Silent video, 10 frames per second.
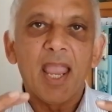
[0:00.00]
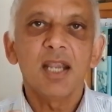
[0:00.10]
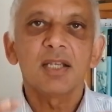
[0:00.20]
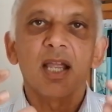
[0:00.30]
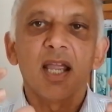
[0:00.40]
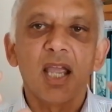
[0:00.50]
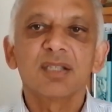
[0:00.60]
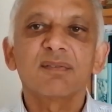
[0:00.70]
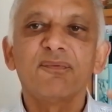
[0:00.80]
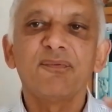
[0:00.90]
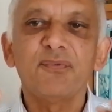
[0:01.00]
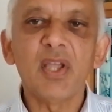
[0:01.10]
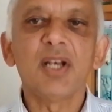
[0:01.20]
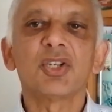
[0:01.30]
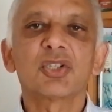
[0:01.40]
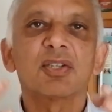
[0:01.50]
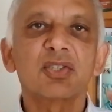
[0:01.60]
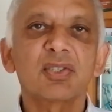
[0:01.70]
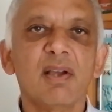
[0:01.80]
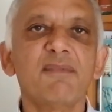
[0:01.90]
It is finished. The
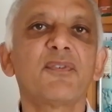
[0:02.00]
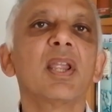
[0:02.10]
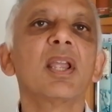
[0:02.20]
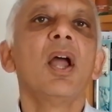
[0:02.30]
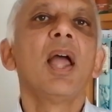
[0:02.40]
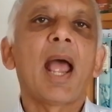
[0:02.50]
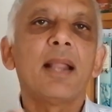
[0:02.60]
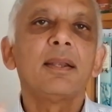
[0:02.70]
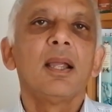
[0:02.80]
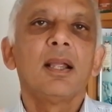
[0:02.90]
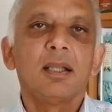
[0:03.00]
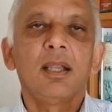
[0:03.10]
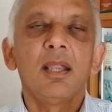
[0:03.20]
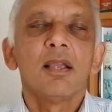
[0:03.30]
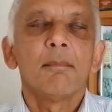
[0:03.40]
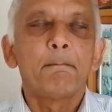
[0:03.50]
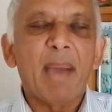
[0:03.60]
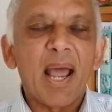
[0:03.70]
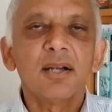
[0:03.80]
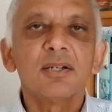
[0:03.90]
suffering and the
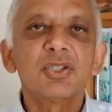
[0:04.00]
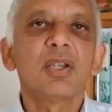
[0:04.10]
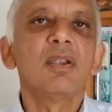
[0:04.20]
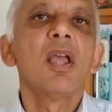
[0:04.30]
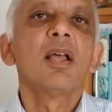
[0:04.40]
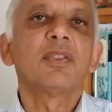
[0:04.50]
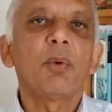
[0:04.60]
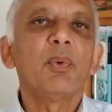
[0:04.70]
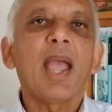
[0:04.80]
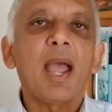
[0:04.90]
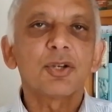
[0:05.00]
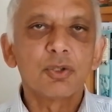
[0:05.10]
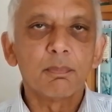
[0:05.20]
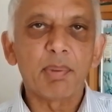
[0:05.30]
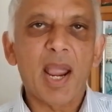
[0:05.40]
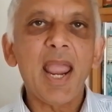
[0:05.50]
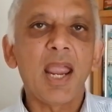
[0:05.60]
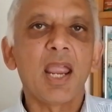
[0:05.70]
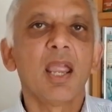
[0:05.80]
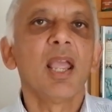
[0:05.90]
penalty that we had to
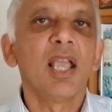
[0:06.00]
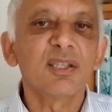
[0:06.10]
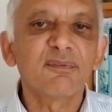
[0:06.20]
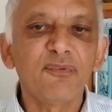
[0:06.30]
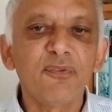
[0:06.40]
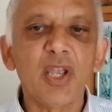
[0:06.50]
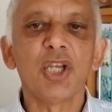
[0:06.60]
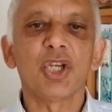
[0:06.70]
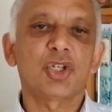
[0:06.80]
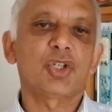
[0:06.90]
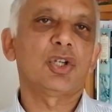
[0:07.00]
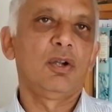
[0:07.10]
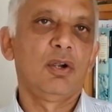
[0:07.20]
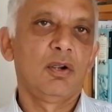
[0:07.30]
pay is finished.